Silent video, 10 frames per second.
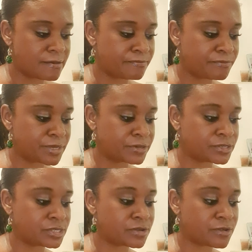
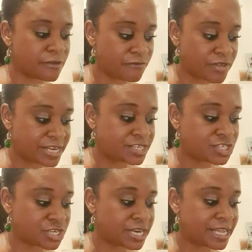Because
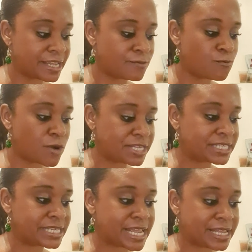eventually,
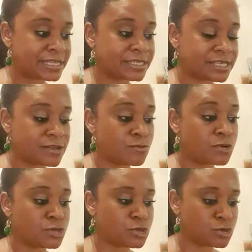once they can see
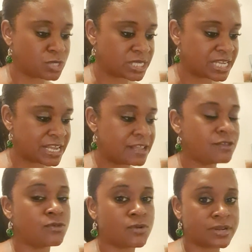what you see,
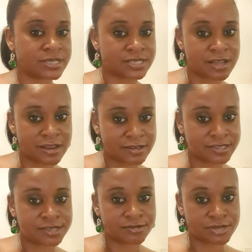you're going to
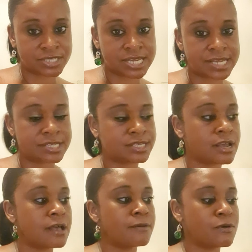silence the critics,
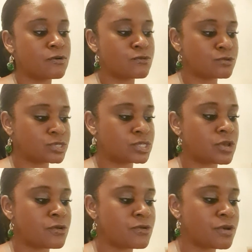but
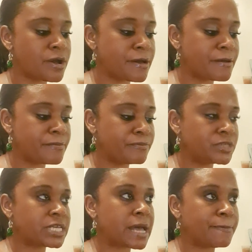also
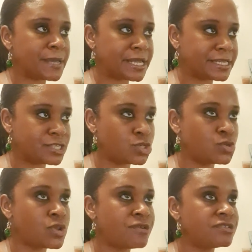tap
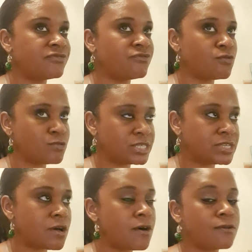into those
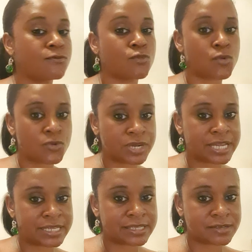thoughts that are
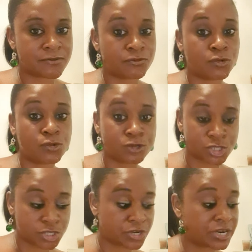warnings of
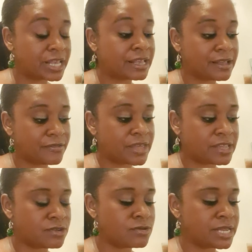caution
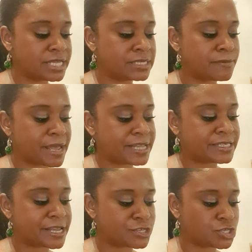that you need to pay
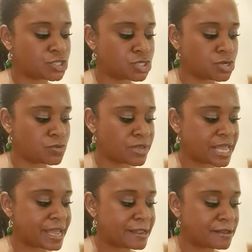attention to.
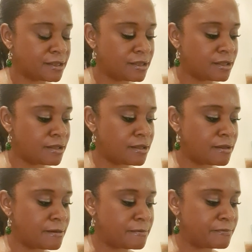Okay,
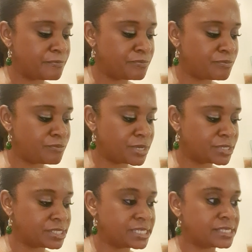
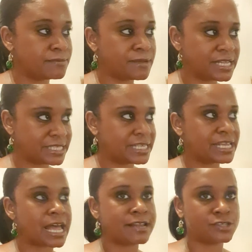because this
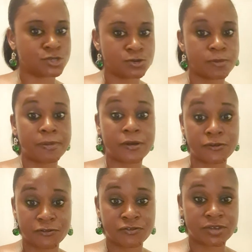ability can do the
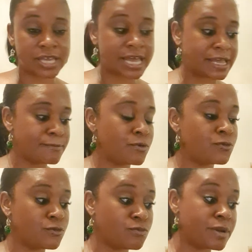both. Okay,
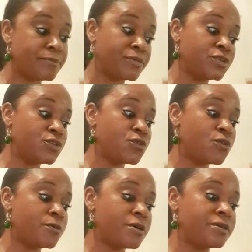but remember,
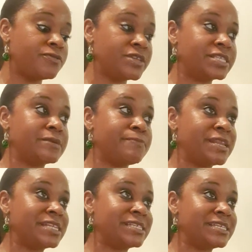this
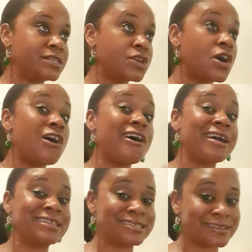ability is going to
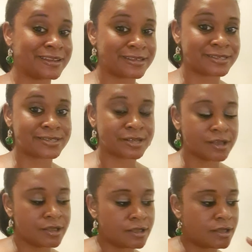heighten it.
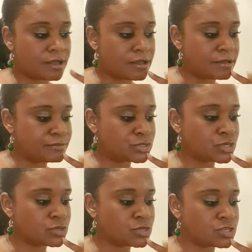
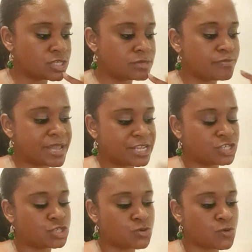So just
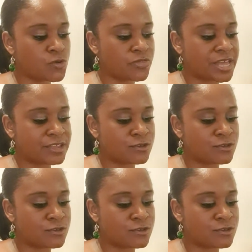make sure that